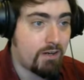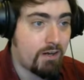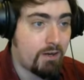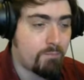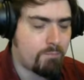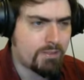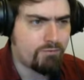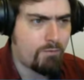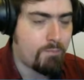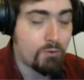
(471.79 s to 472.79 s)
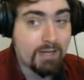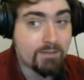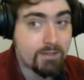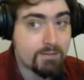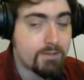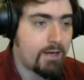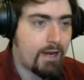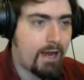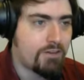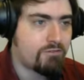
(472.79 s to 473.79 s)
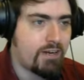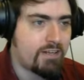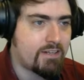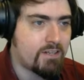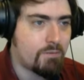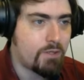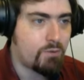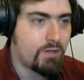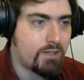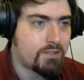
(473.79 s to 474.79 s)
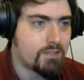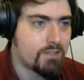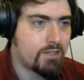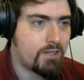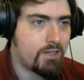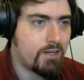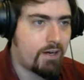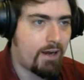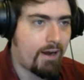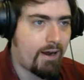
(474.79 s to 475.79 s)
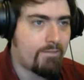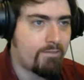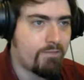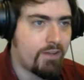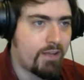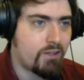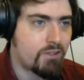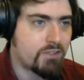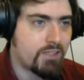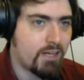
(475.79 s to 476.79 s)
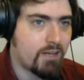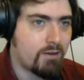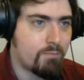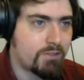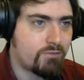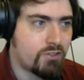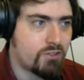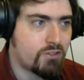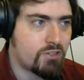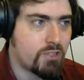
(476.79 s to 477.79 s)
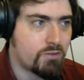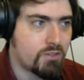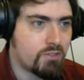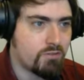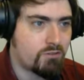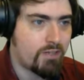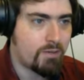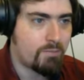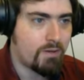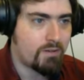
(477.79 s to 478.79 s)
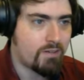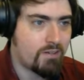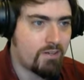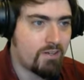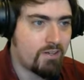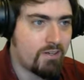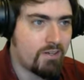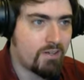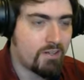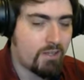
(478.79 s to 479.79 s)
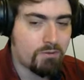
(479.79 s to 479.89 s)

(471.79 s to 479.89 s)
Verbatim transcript: um, Balfron Bodexius has created some units, and it looks like Balfron is just choosing to retreat, but that